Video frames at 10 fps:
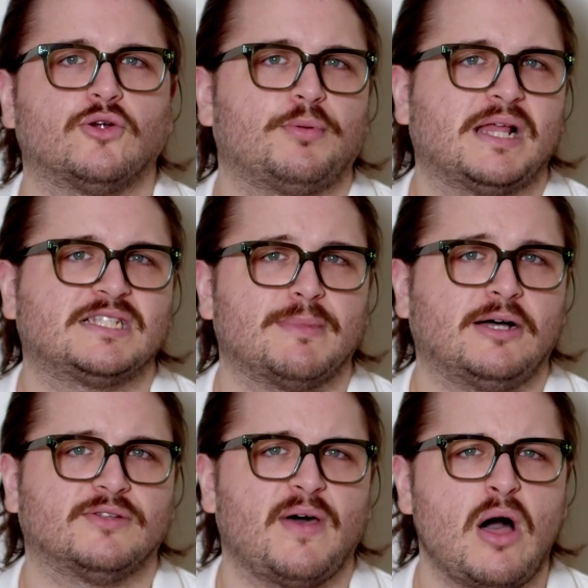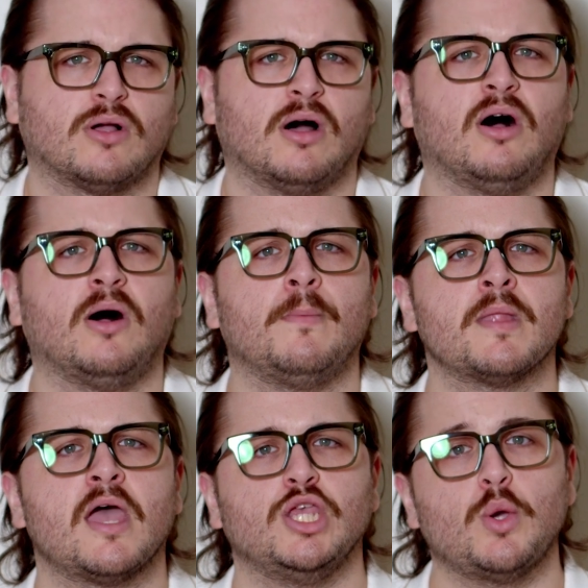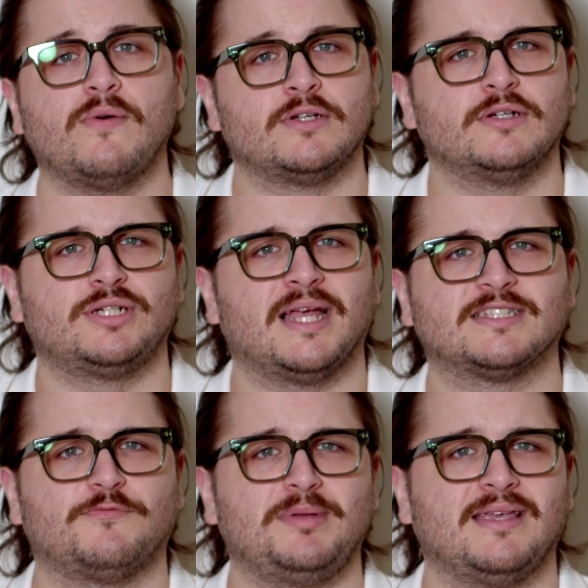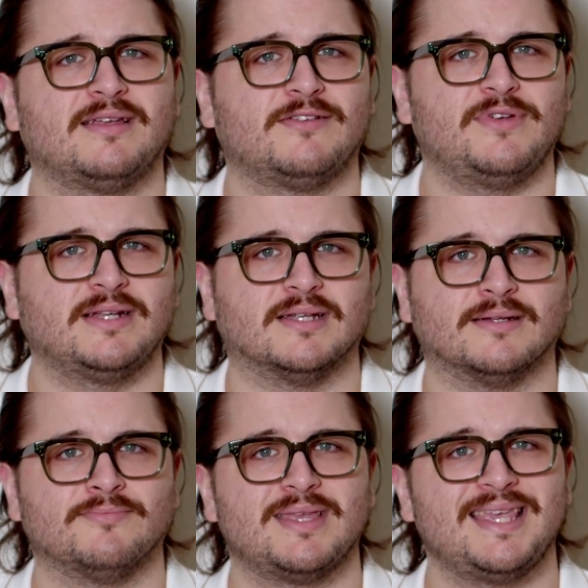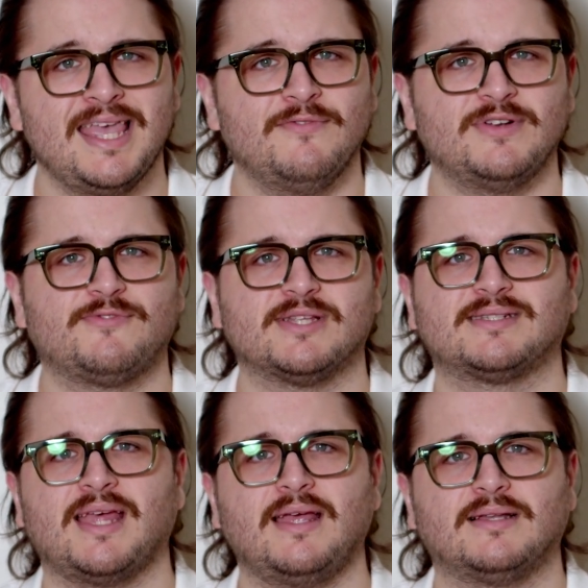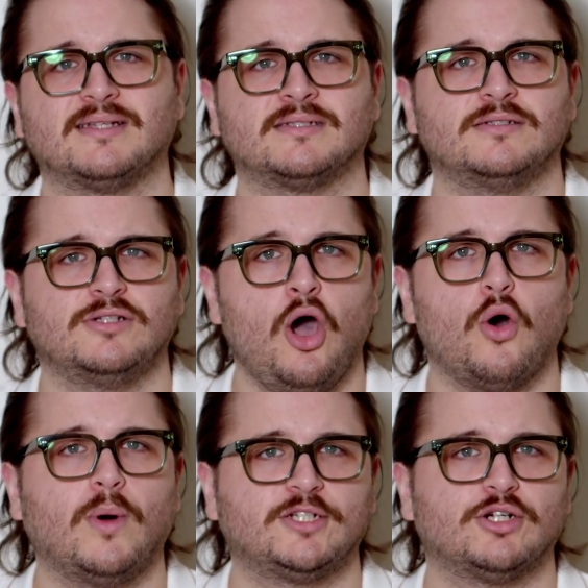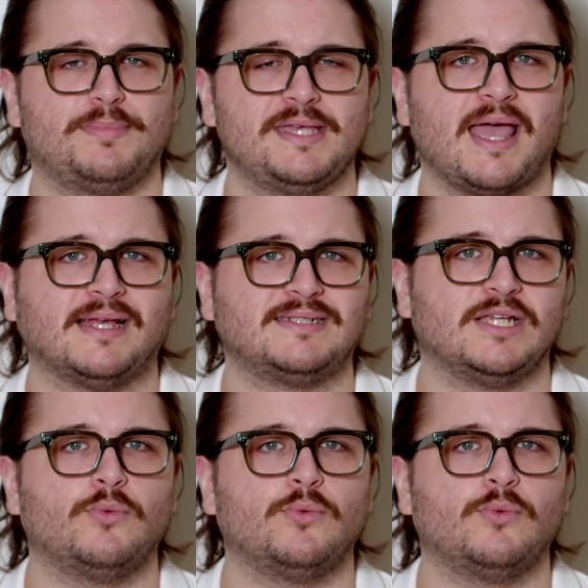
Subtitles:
breath smelled of alcohol, you have a good chance of being convicted, even if the state doesn't know what your BAC